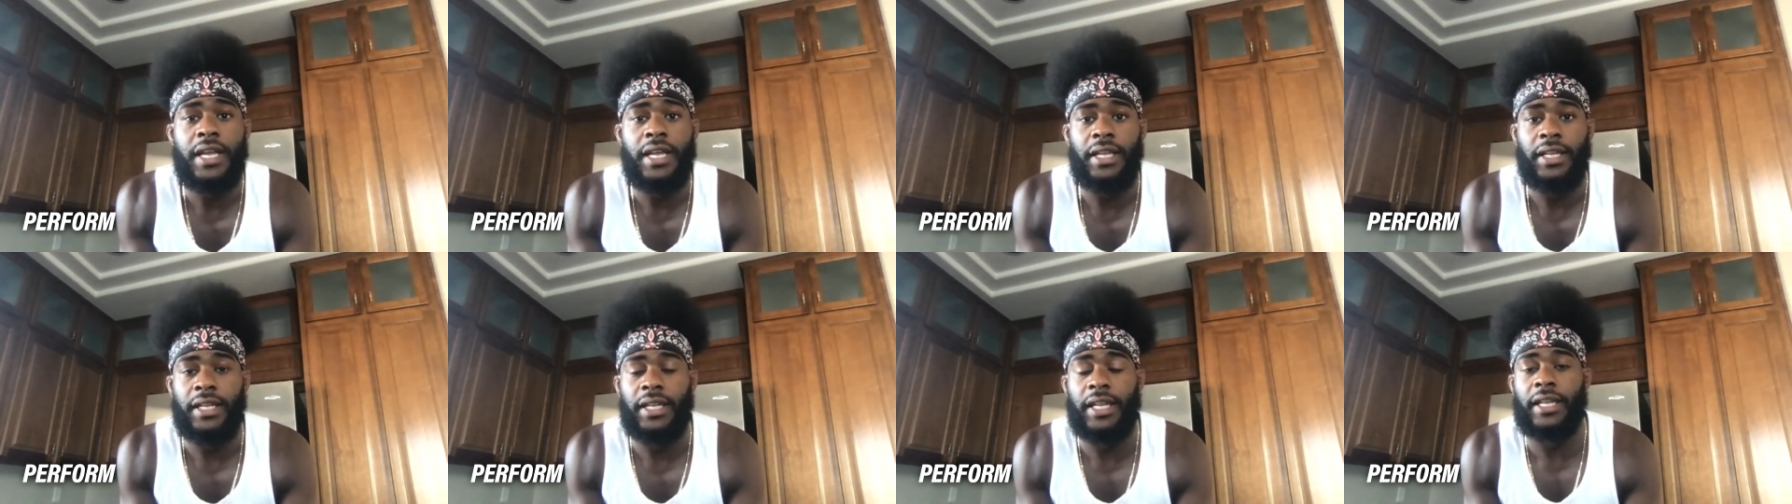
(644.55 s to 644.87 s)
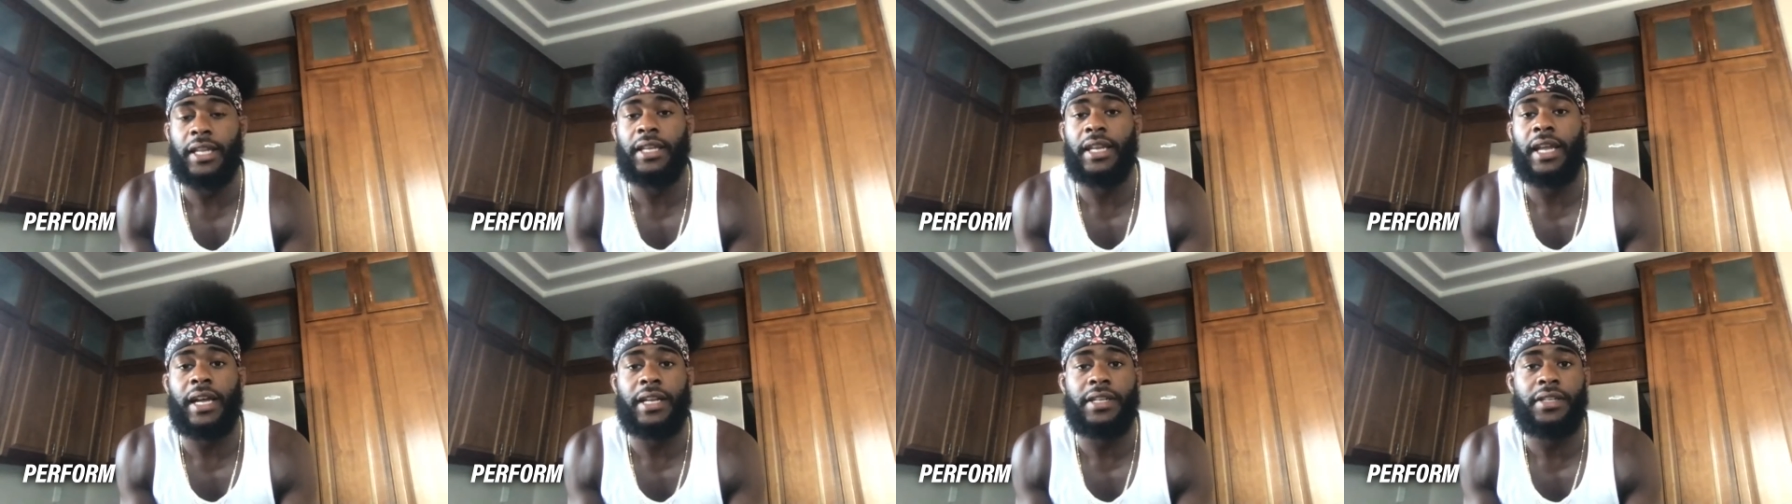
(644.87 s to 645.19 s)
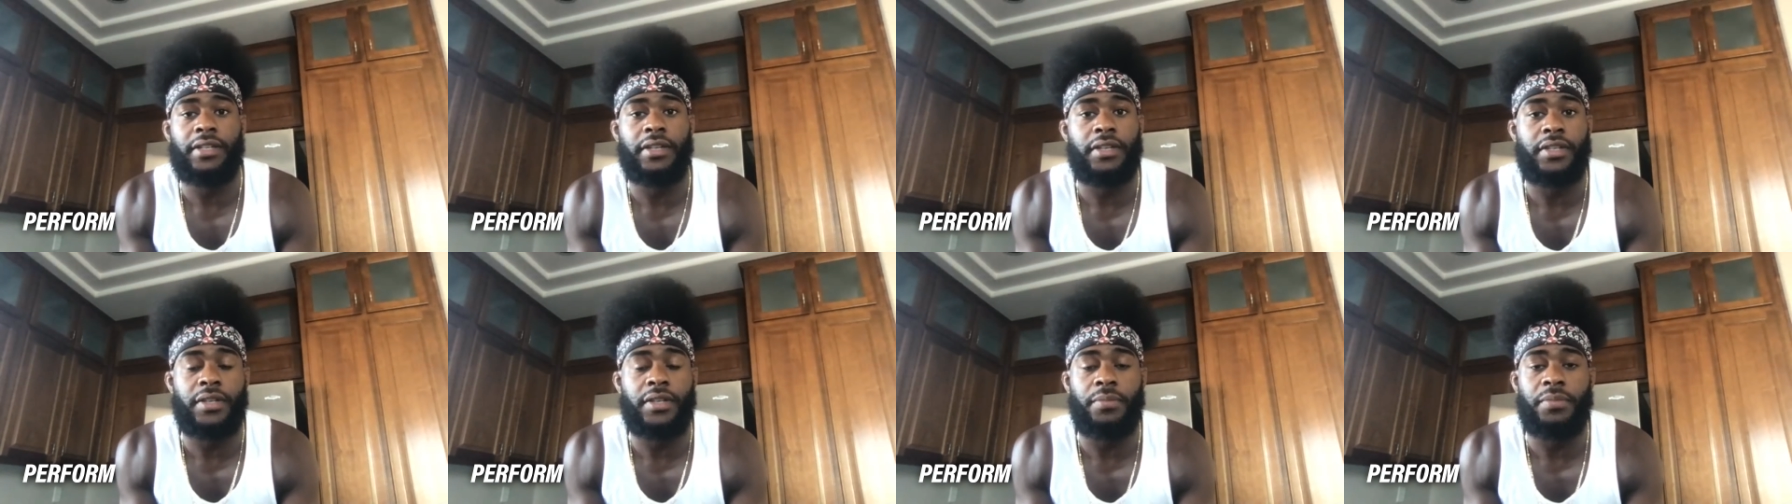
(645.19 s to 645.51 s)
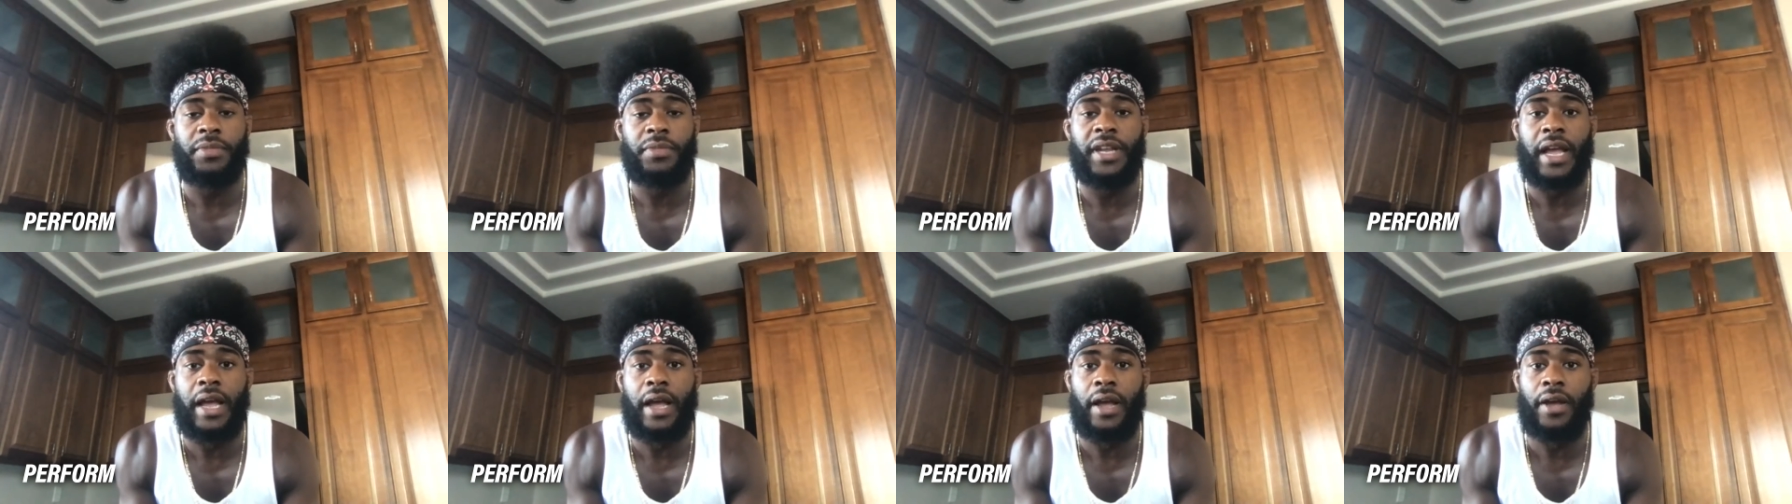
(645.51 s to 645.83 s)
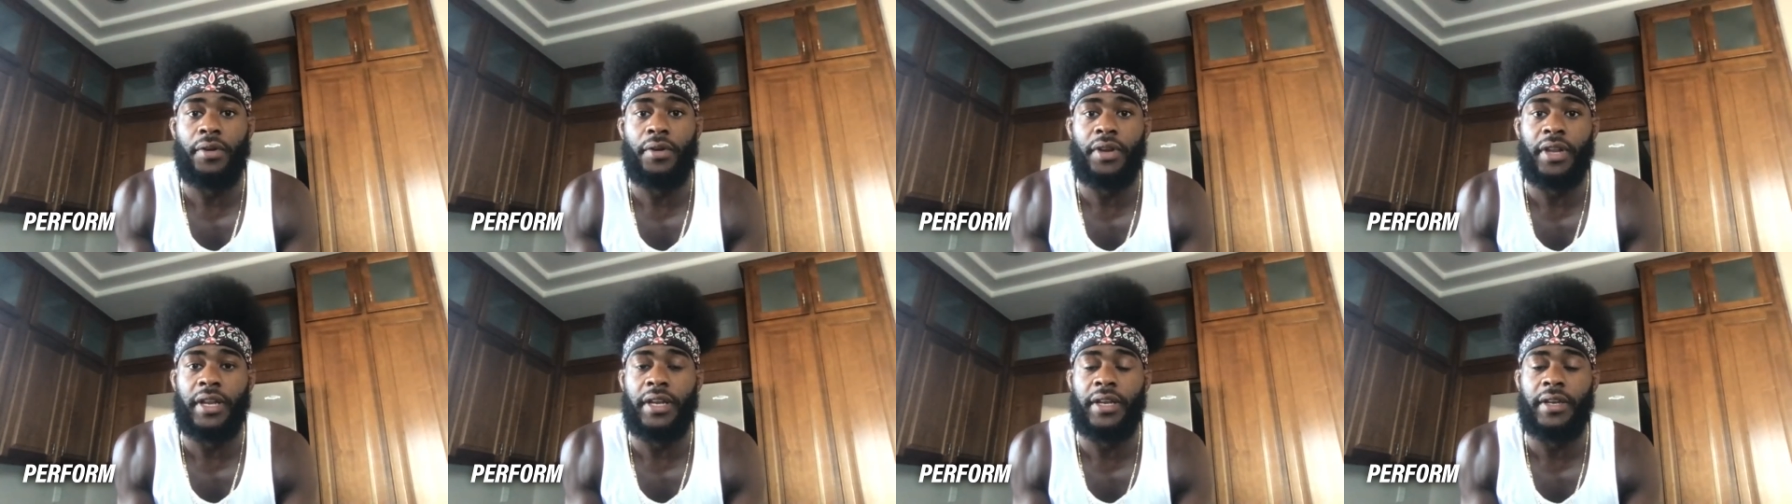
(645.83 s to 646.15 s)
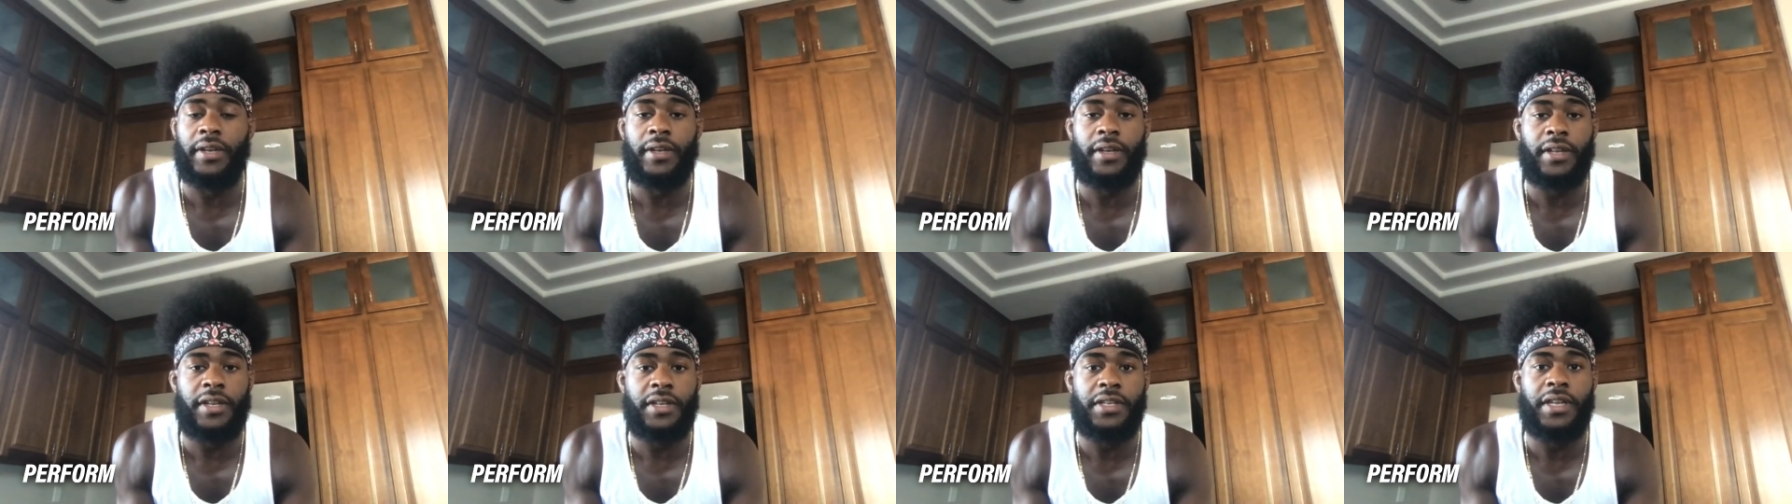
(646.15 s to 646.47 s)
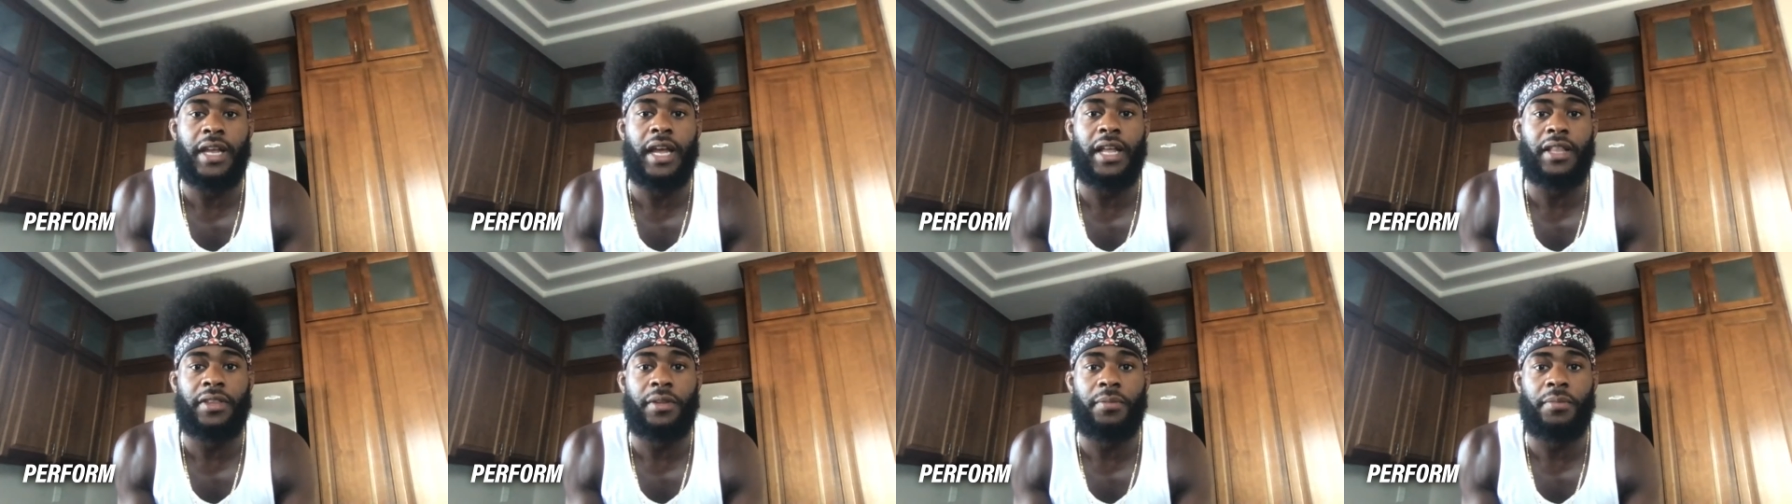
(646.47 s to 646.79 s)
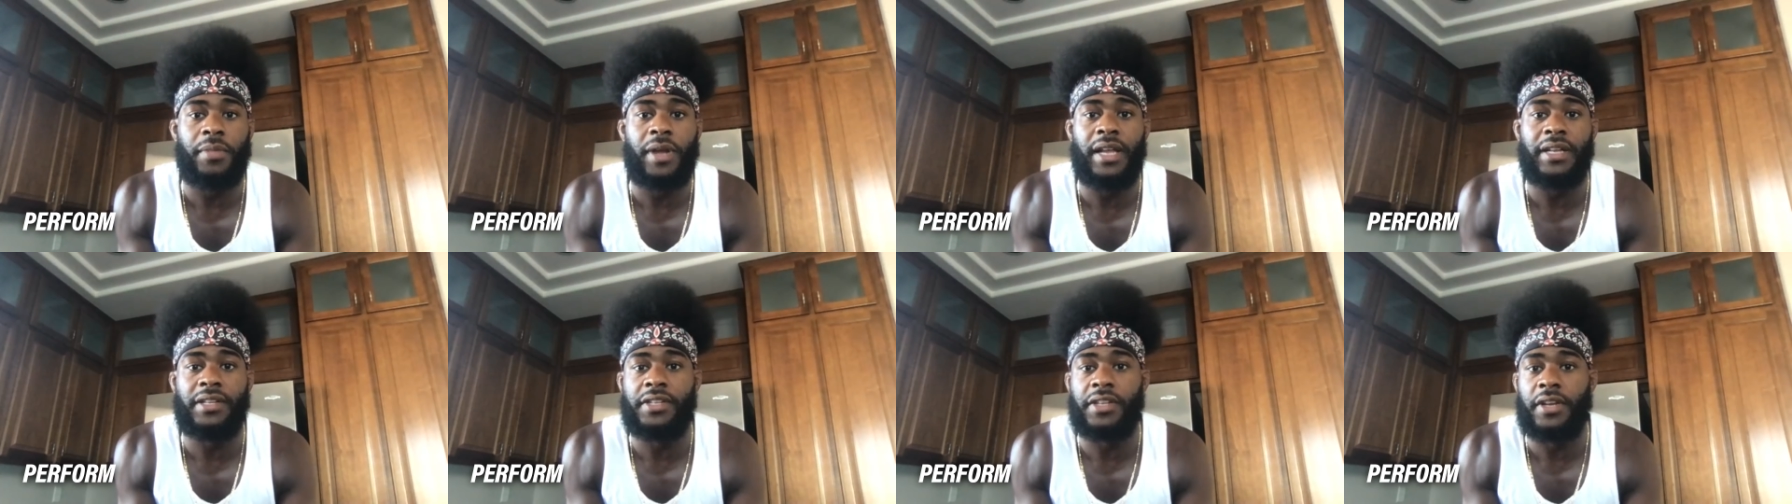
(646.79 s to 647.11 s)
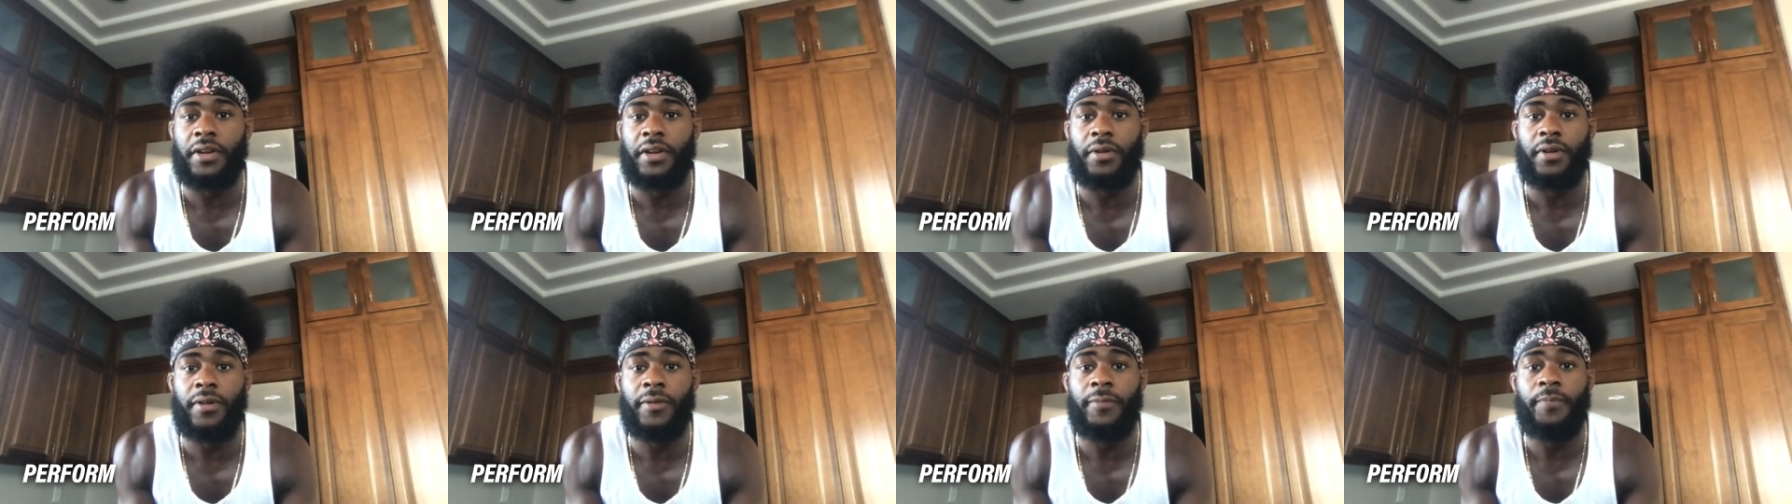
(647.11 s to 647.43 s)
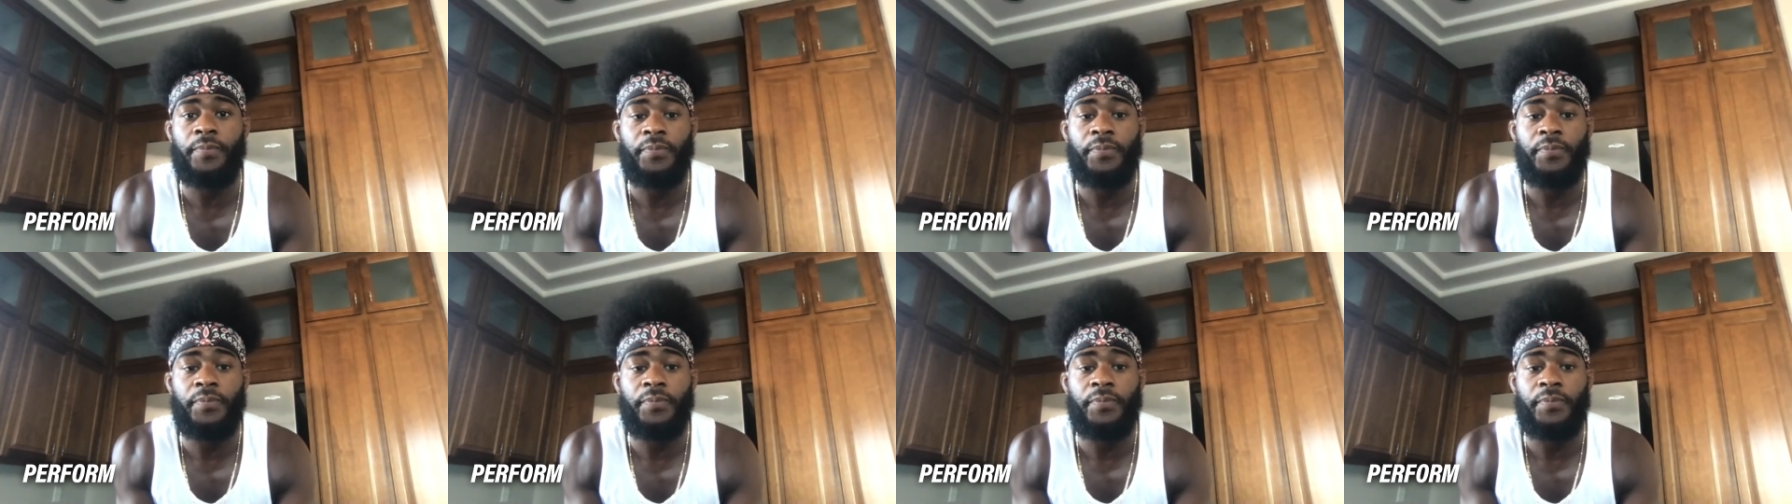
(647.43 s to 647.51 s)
leg lock system down, and he's got the Matt Serra